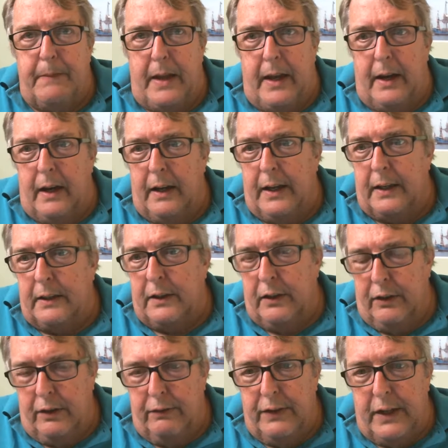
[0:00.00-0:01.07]
and a link to
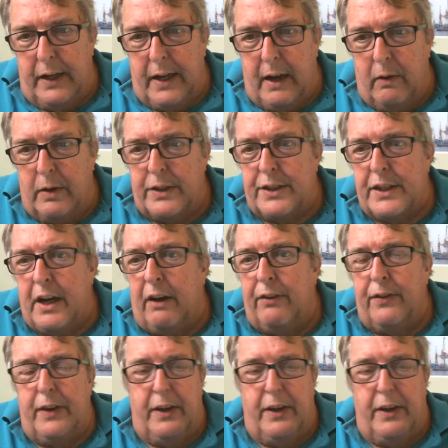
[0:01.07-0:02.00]
the video itself.